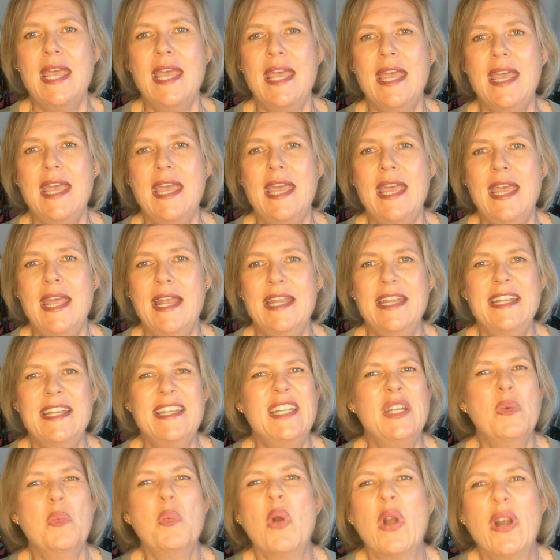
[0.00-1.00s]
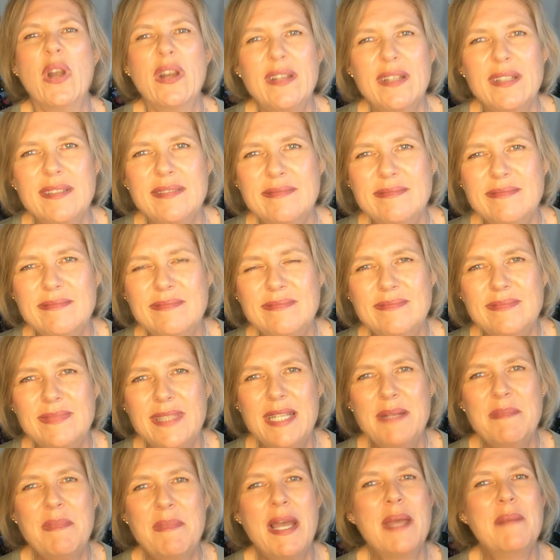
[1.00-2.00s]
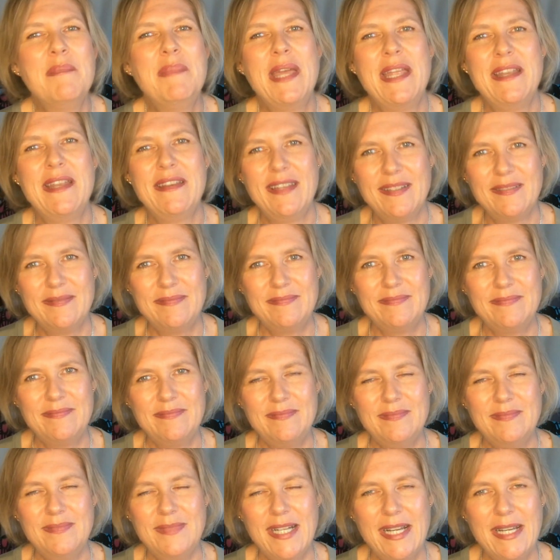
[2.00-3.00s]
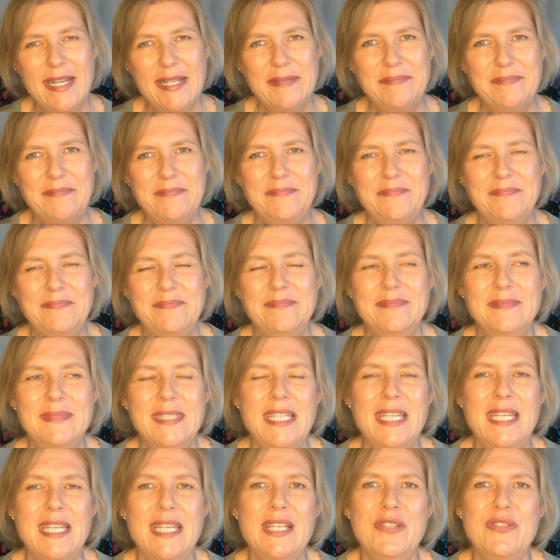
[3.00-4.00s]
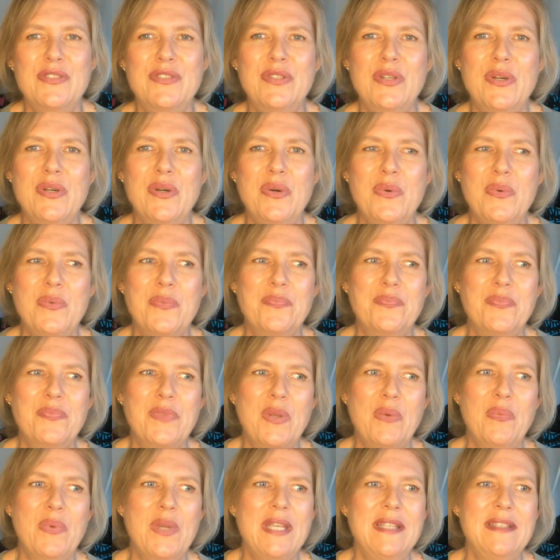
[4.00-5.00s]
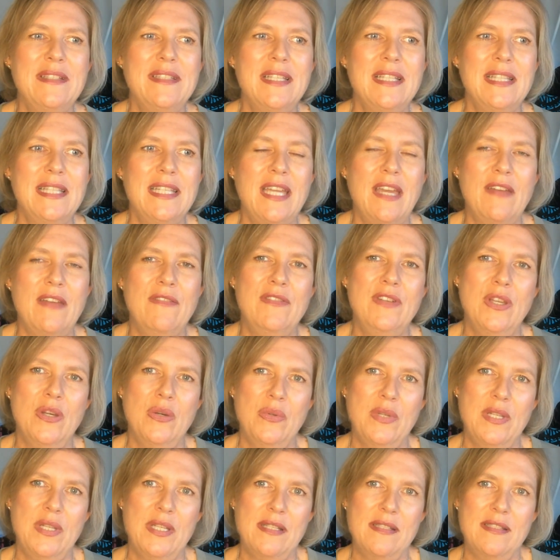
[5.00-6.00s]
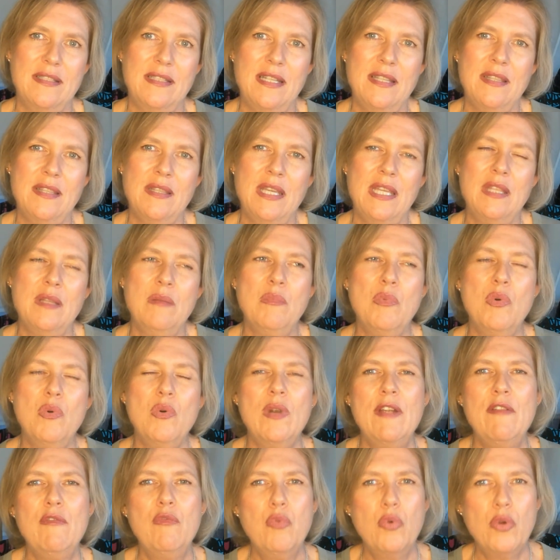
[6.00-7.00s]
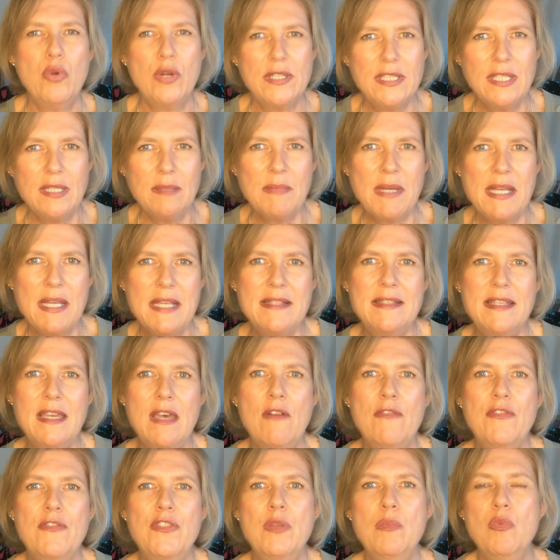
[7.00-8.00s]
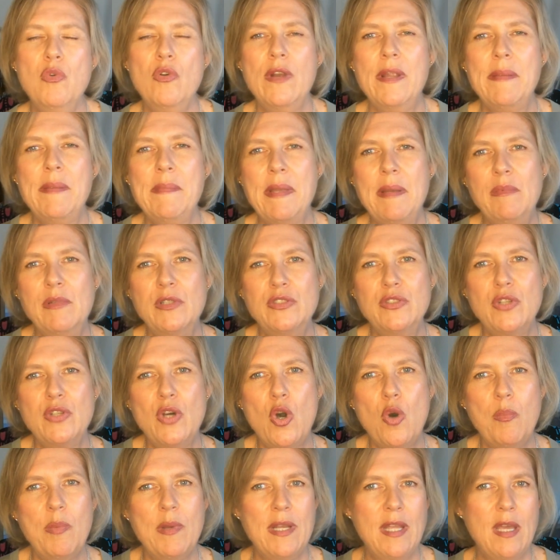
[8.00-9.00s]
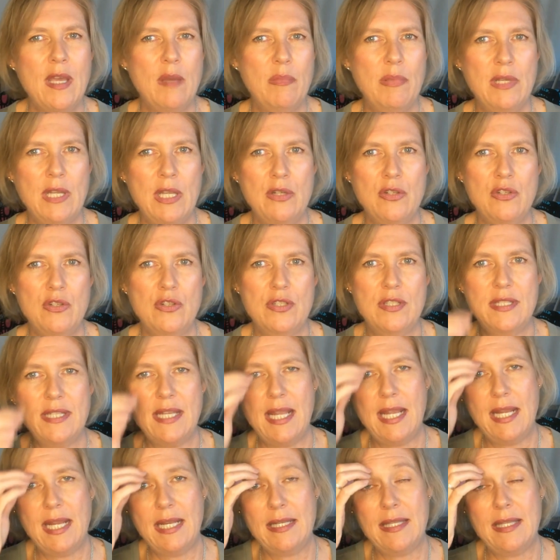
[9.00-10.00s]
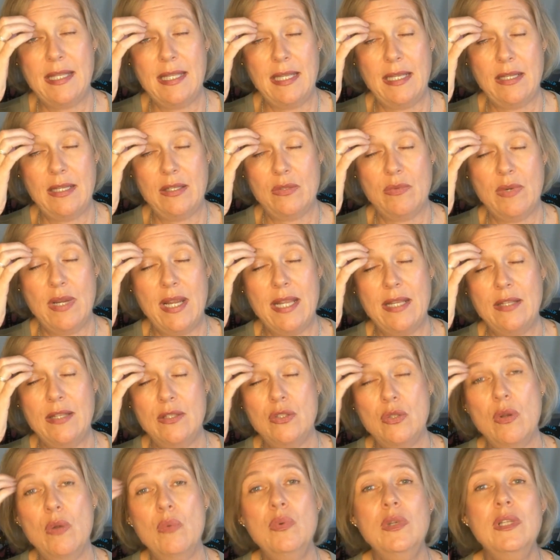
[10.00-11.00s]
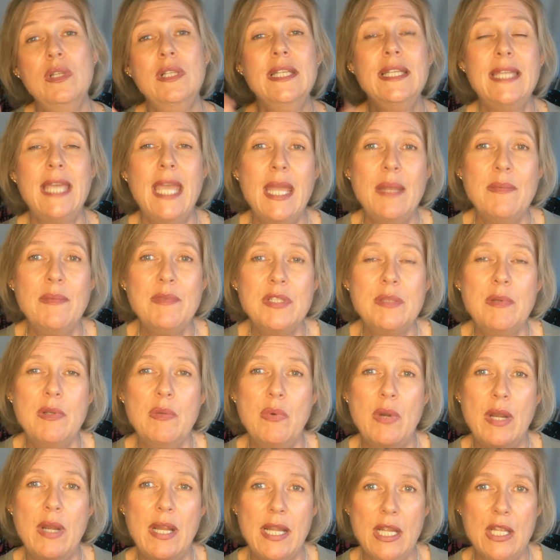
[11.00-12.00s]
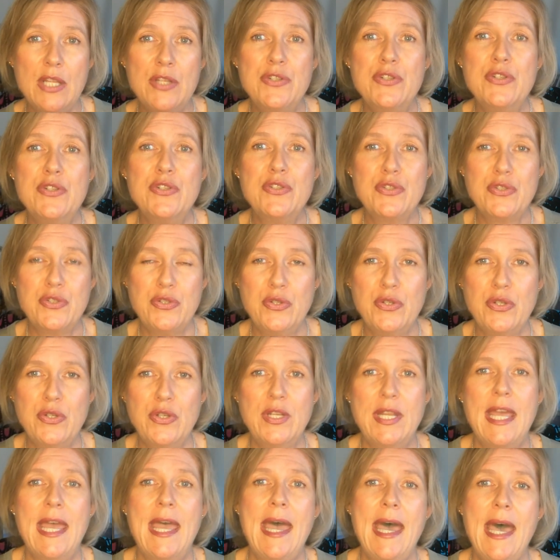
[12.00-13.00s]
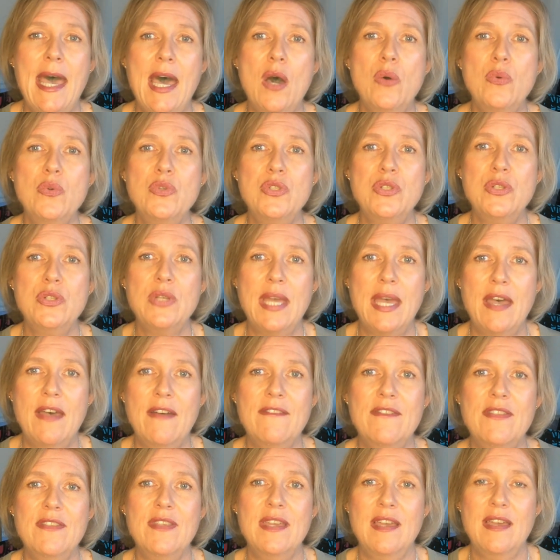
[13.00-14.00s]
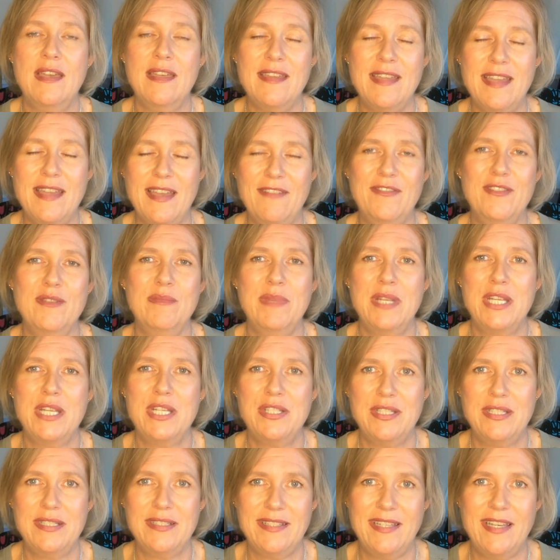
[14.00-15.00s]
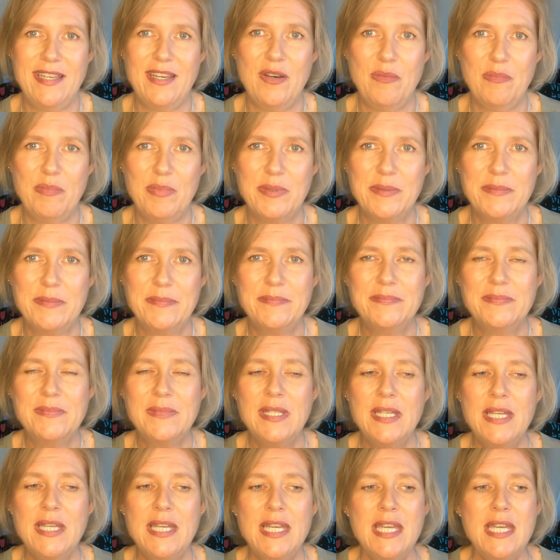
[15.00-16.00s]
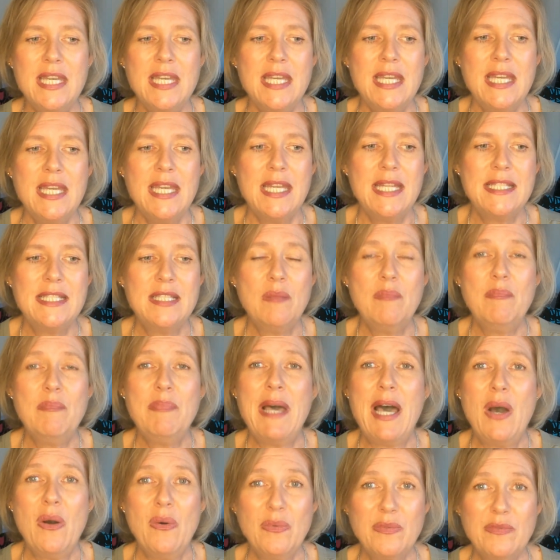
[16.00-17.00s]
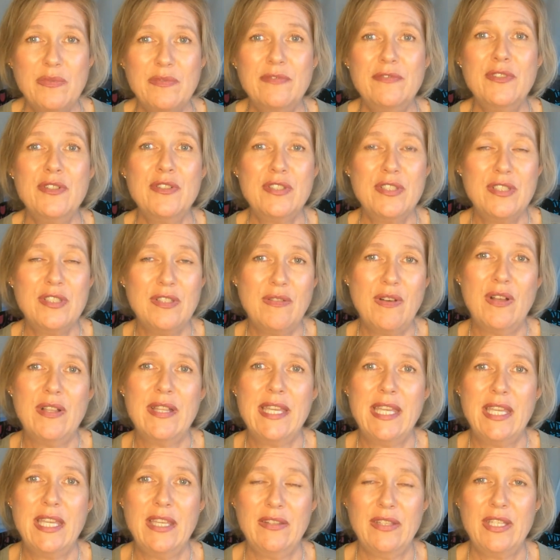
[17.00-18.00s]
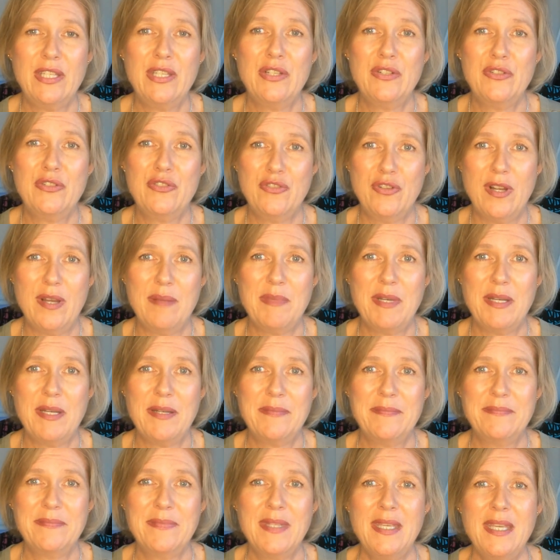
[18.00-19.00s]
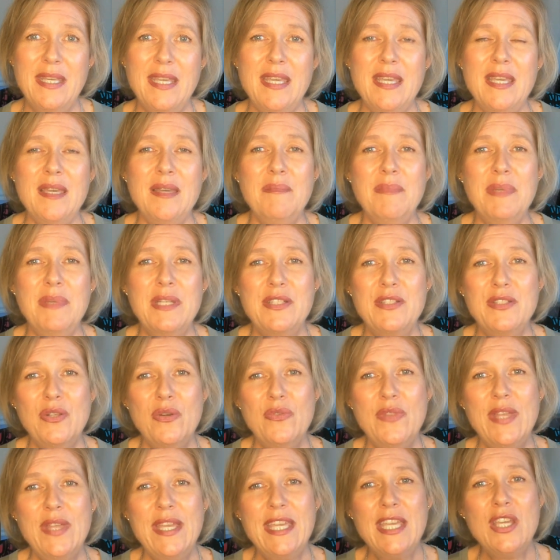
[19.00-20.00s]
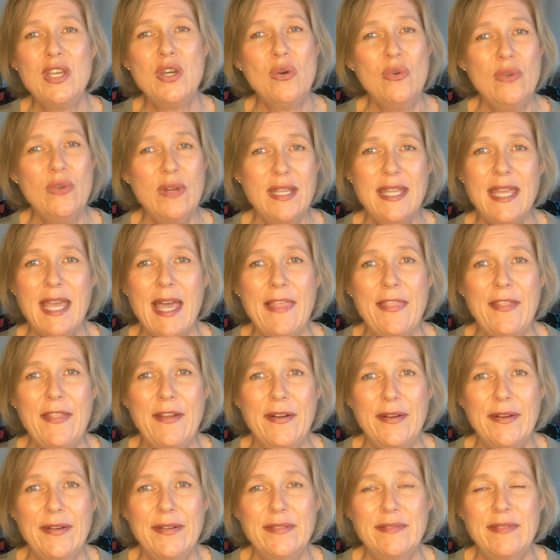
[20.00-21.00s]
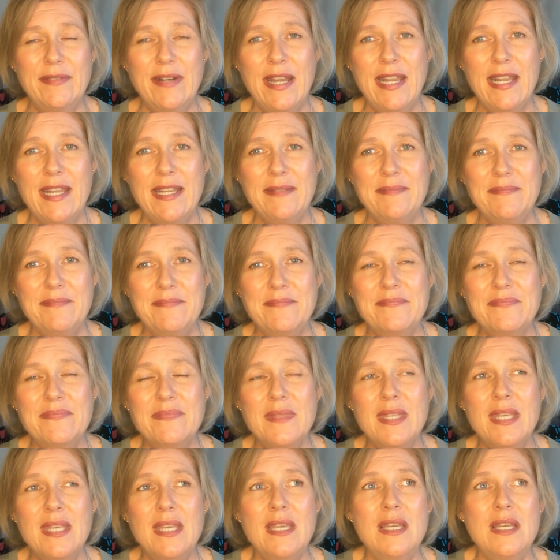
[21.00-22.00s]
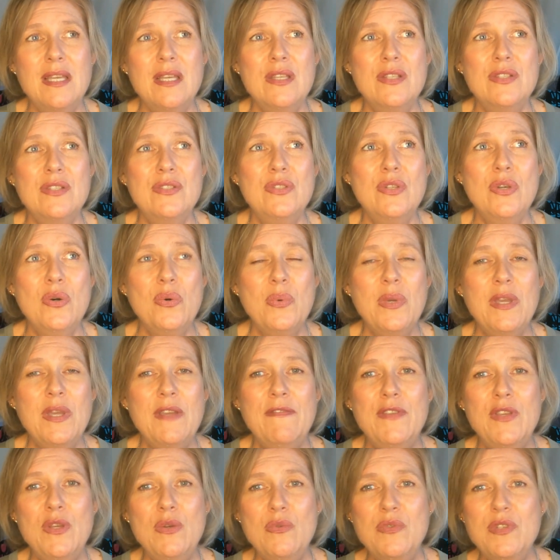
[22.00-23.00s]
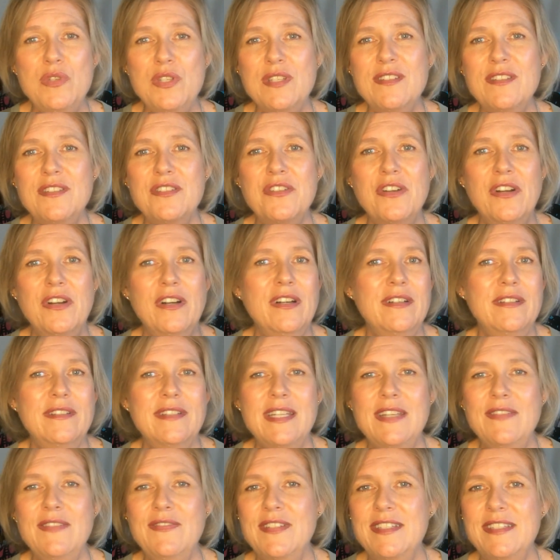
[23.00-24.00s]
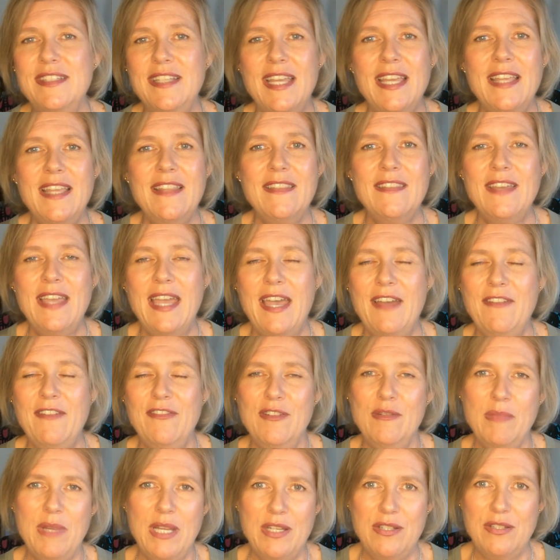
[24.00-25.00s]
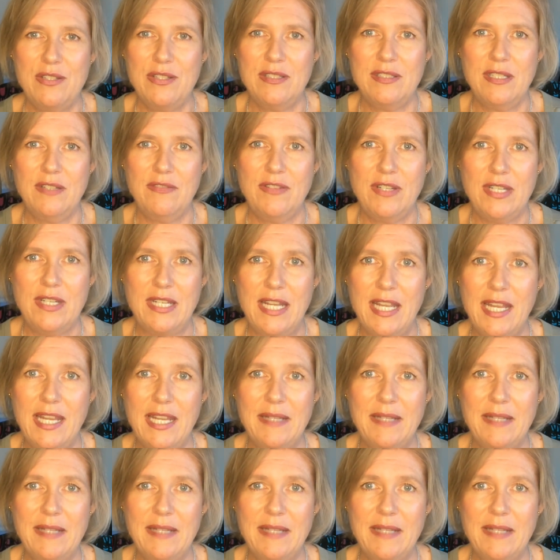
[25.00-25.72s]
And it didn't work, in my opinion, right? So recently I've noticed, and the more I've worked on myself, the more I'm able to open up and understand things, right? So it really came to me where I understood how to have the affirmations help. It's about, first of all, healing your trauma, but so they can go together, right? So if you just start even saying the affirmations every day,